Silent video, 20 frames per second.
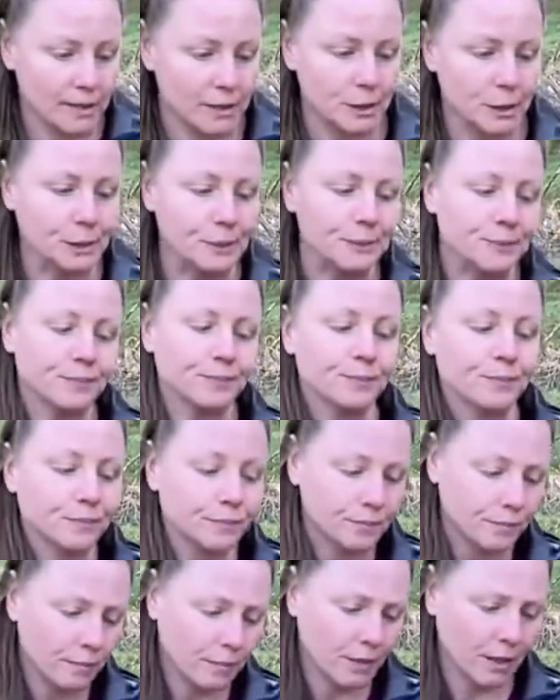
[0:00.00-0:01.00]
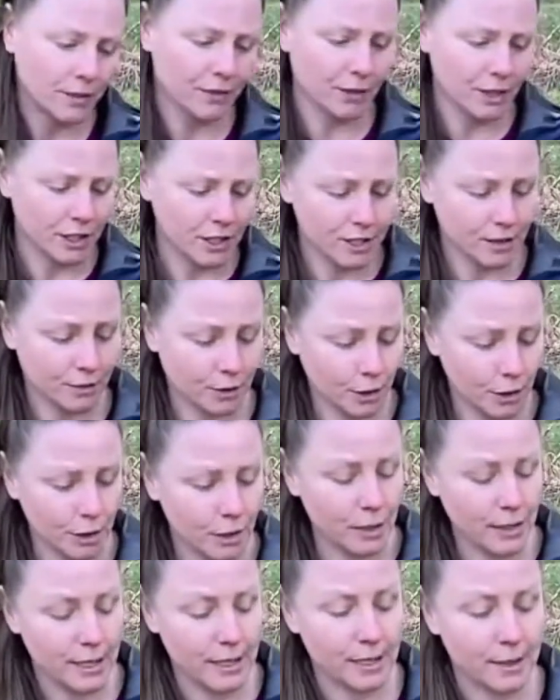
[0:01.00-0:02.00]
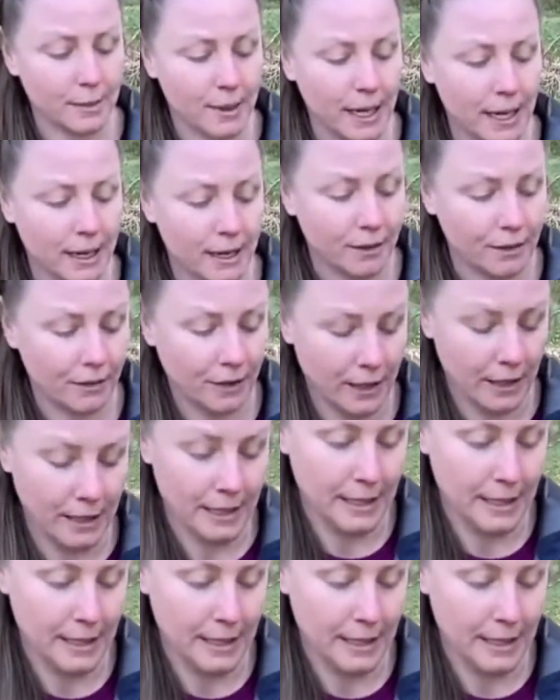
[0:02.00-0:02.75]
So first of all, here we have